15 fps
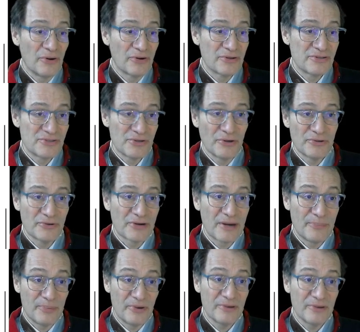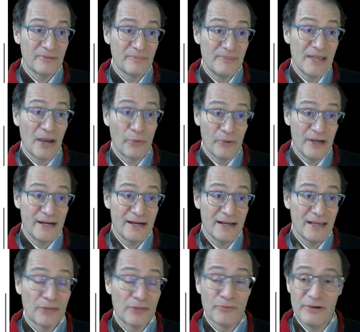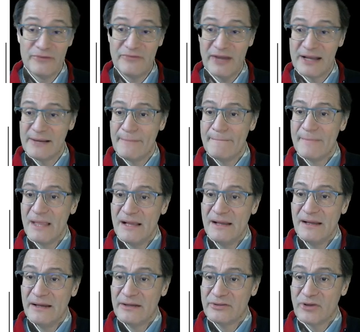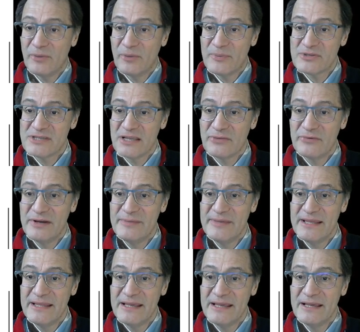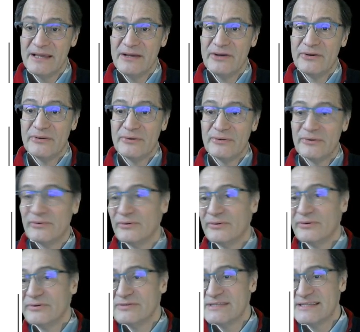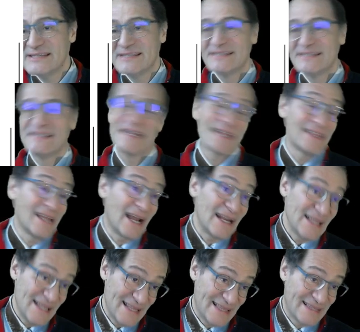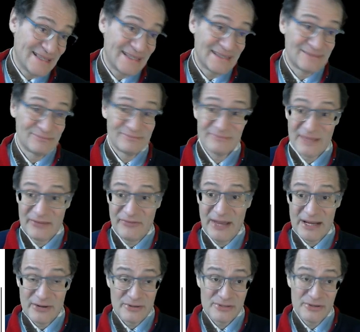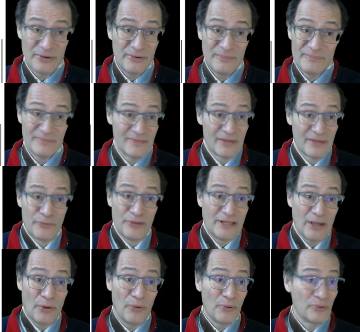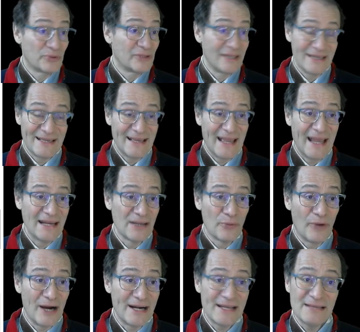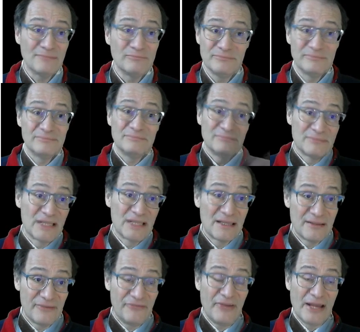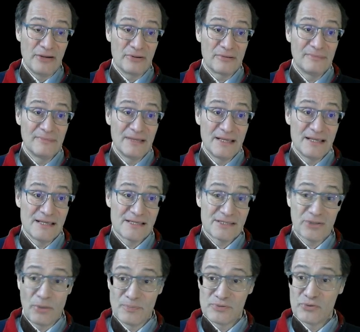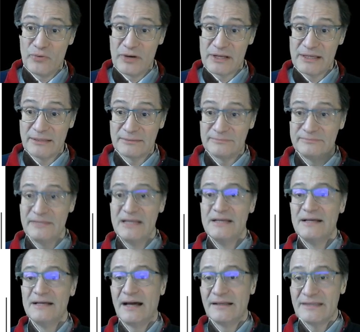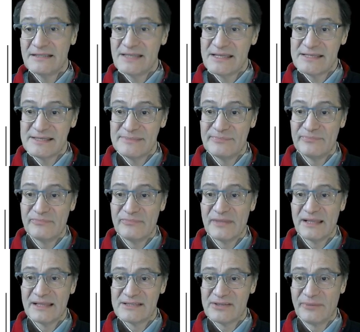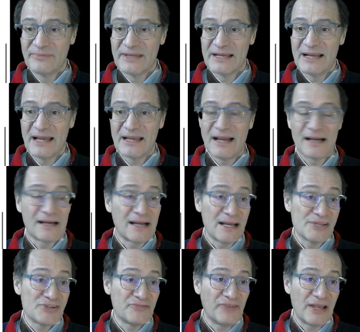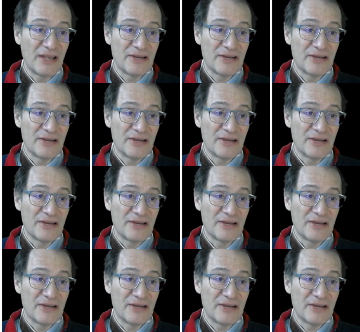So you report, be aware, it fail. The opposite will be the unsignaled failure. So without any warning, failure stops working. And this is something like a crash failure.